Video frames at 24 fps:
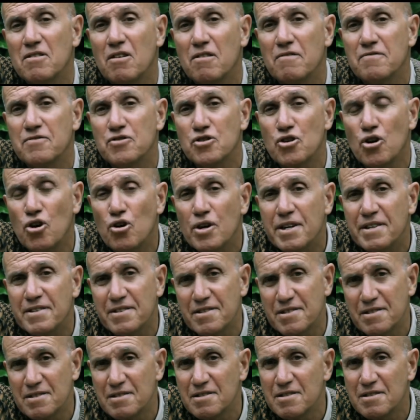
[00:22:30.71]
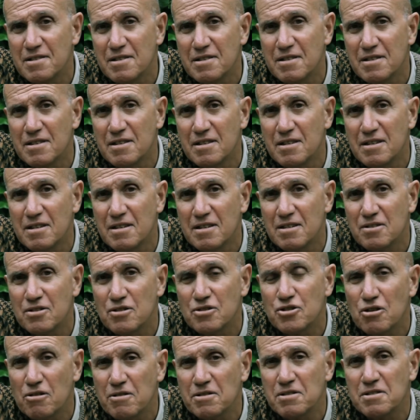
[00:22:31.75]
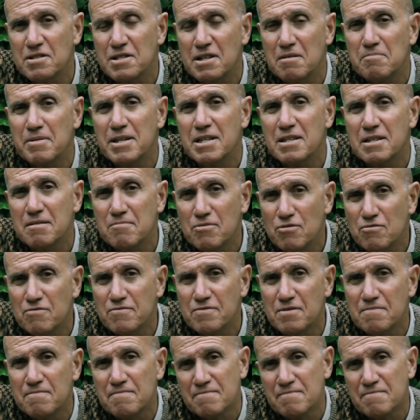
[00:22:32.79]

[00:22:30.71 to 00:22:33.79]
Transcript: of choice. The choices are being removed.